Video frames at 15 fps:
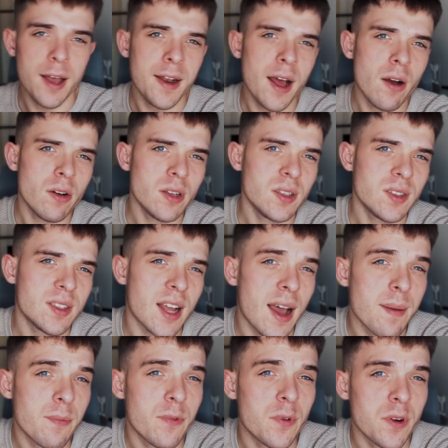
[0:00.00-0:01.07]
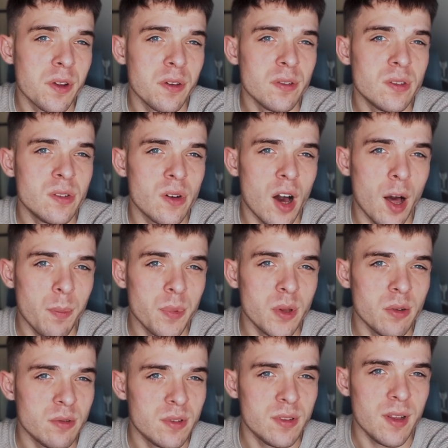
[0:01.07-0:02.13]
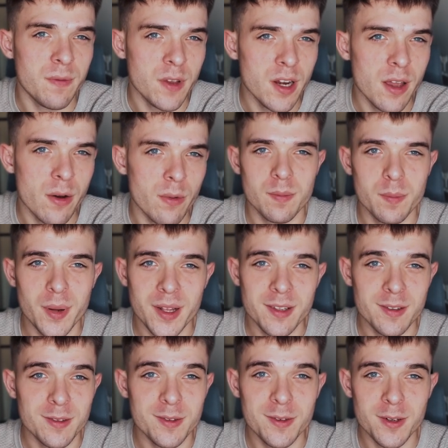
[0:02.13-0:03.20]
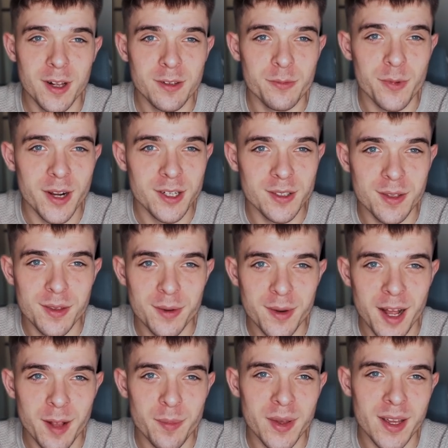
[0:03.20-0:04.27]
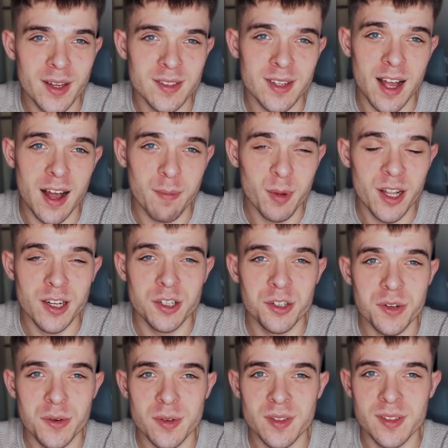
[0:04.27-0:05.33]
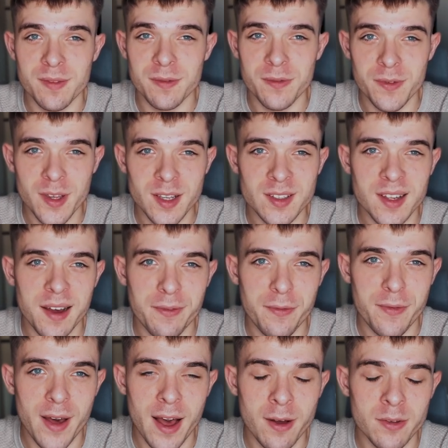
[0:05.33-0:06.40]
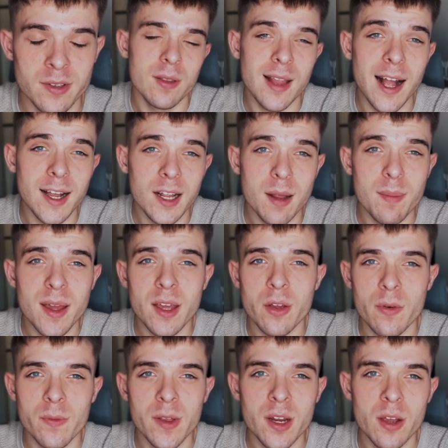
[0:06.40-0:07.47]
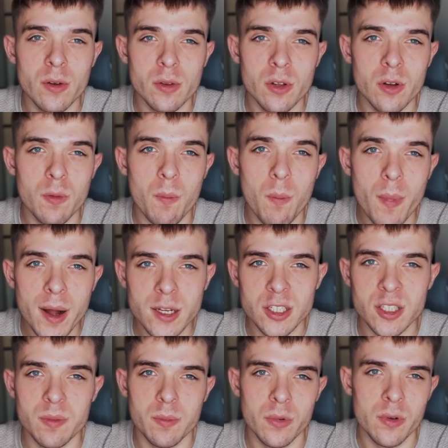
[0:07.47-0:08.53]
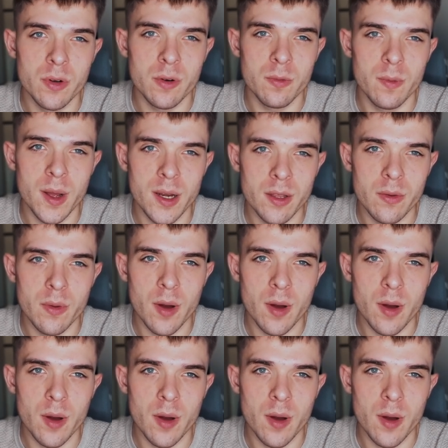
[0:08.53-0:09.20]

And now it's time for you to upload the video, but do not rush to do that because I'm gonna show you some things I found that gonna make your video look much smoother when you